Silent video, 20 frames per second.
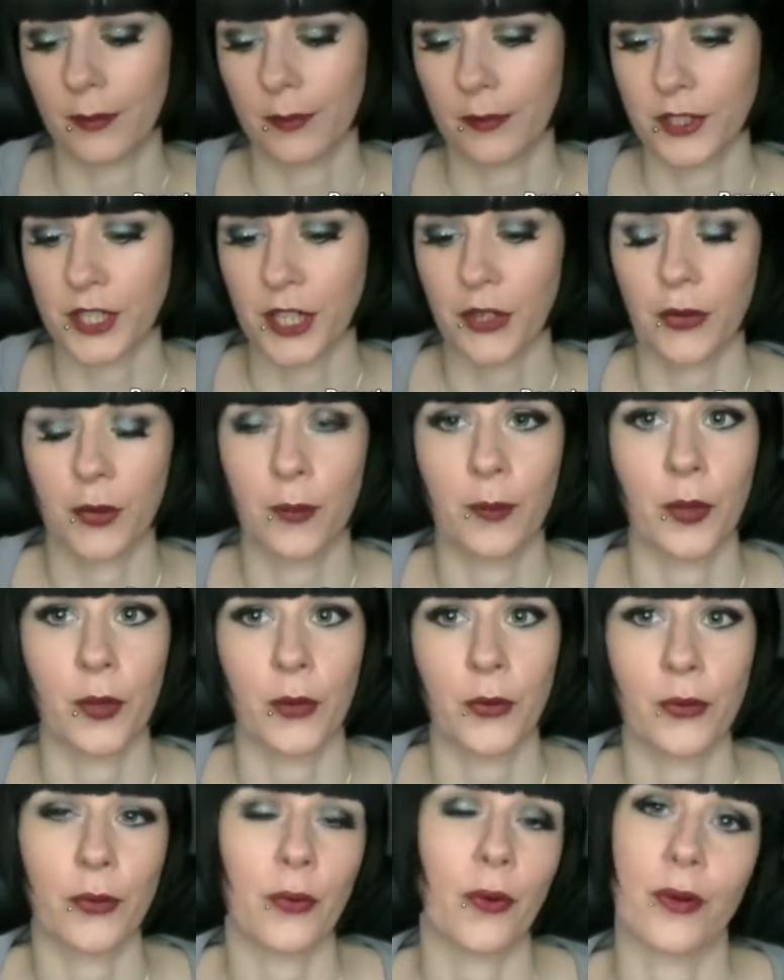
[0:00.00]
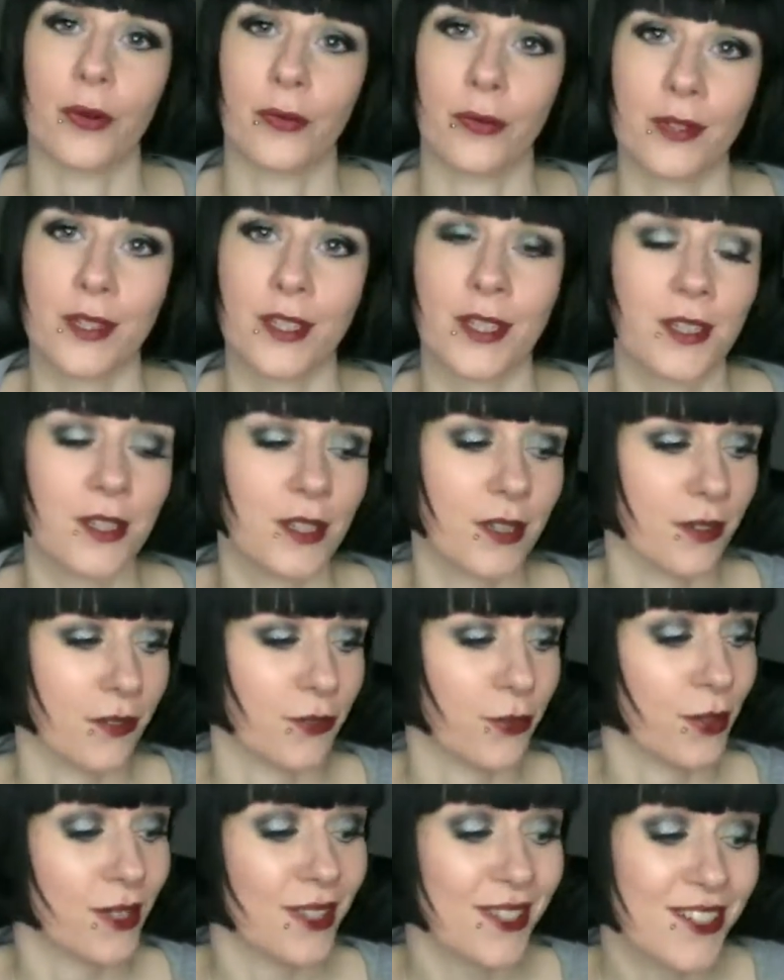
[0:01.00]
Shadow and Bone or Crochet
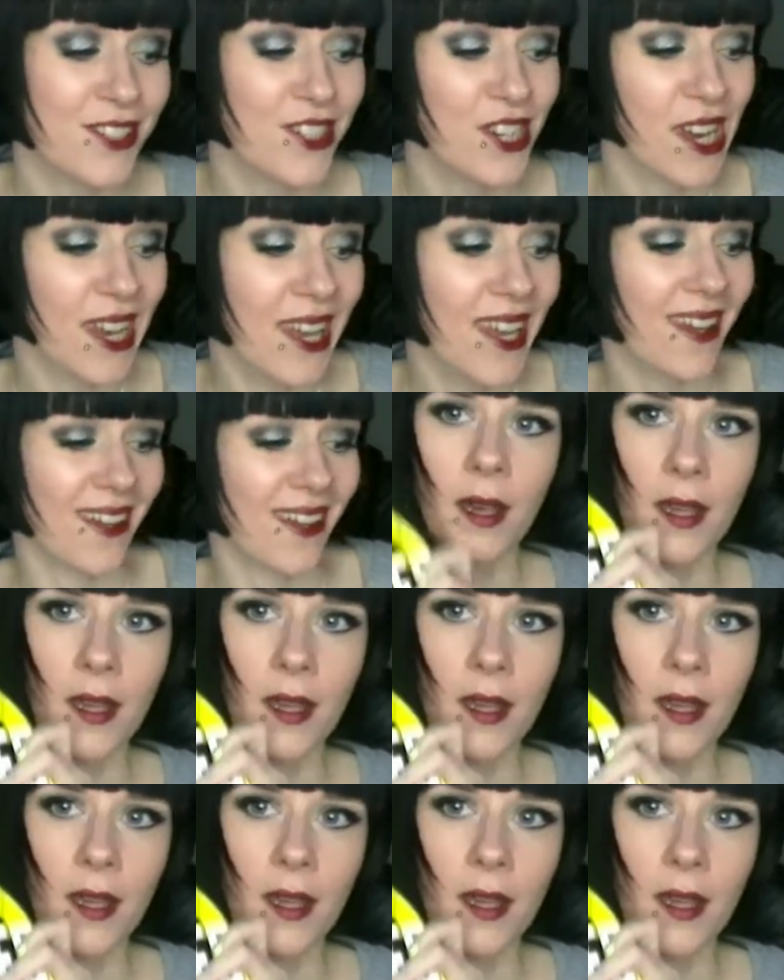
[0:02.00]
trilogy.